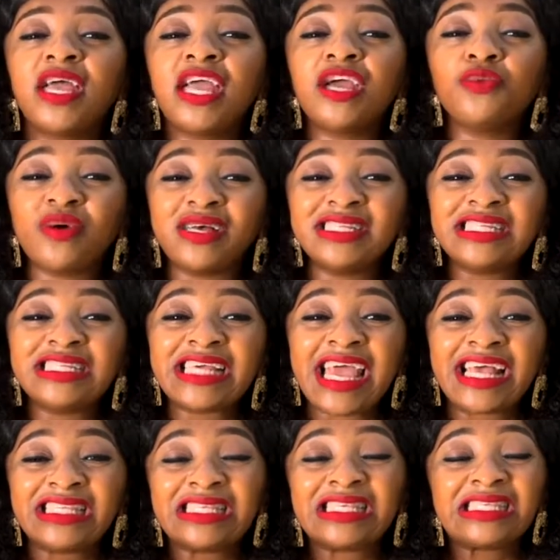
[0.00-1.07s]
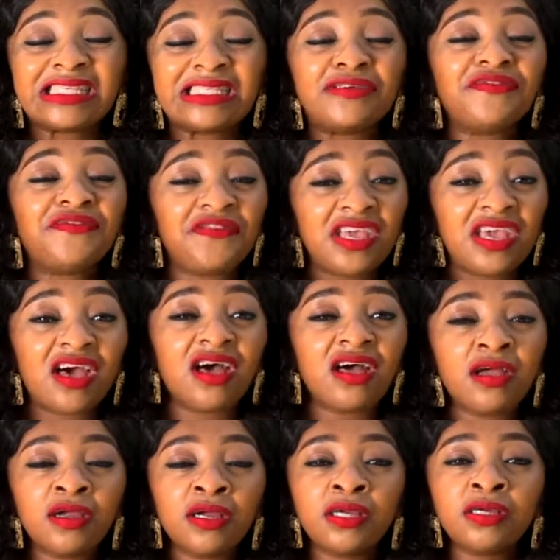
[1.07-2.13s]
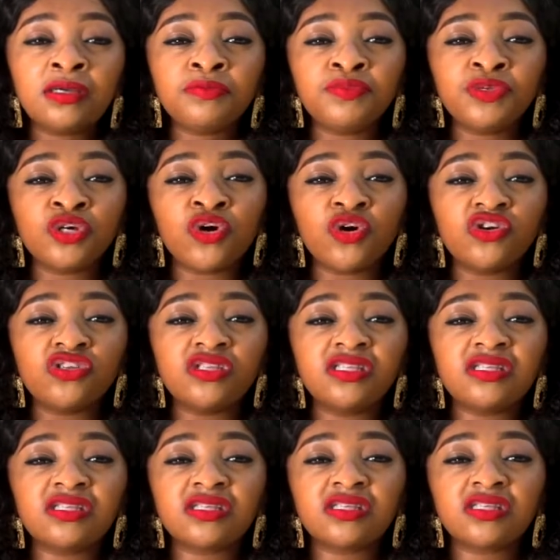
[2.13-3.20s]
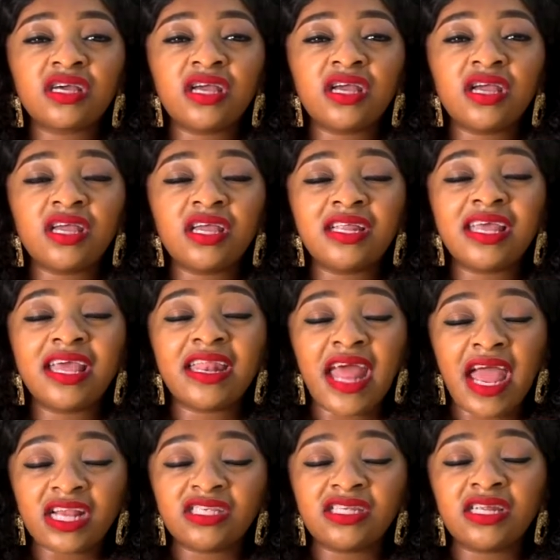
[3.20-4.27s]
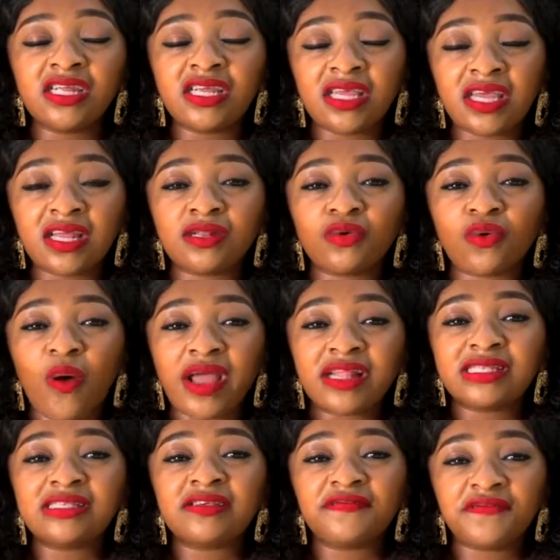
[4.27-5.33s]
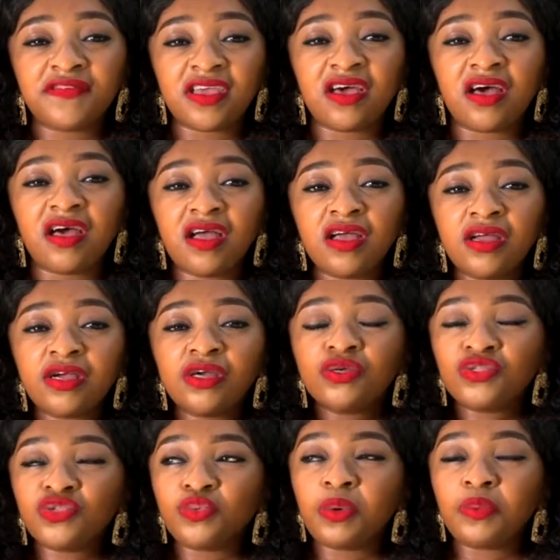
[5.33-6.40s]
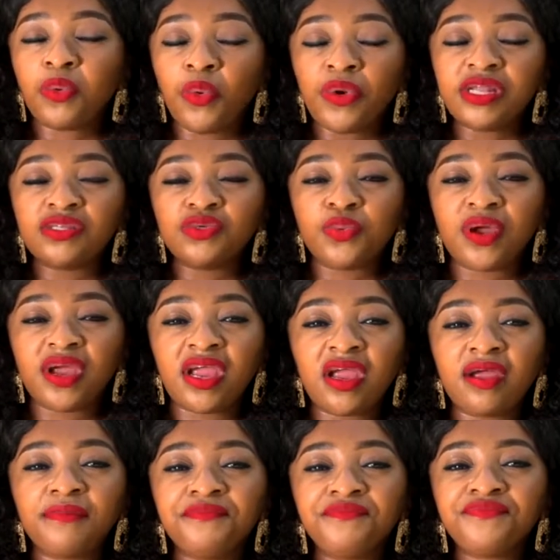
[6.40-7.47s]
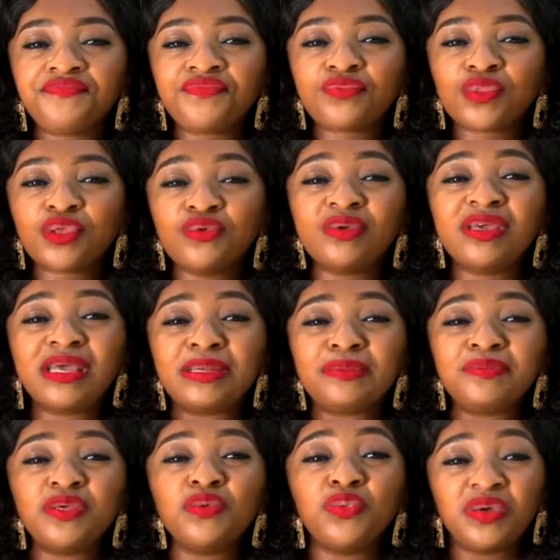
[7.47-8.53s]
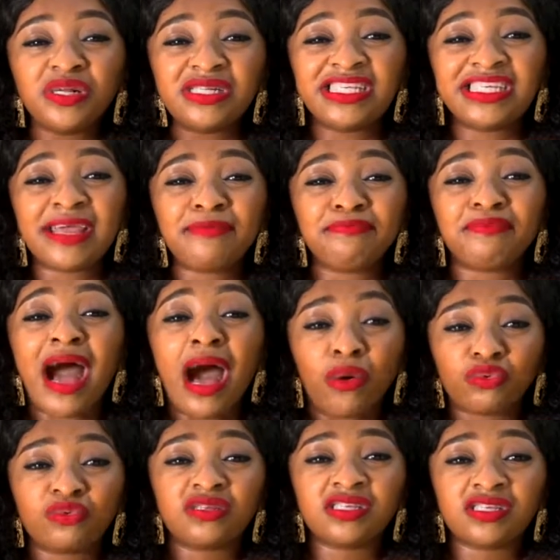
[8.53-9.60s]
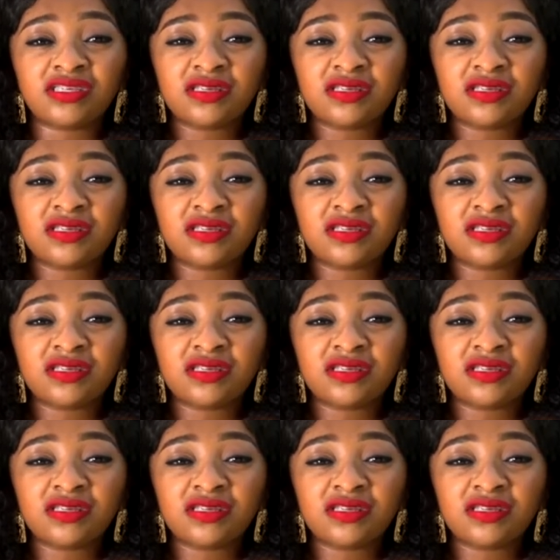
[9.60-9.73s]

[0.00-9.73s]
it wasn't as severe, because it can actually get quite severe to a point where you can be wheelchair bound.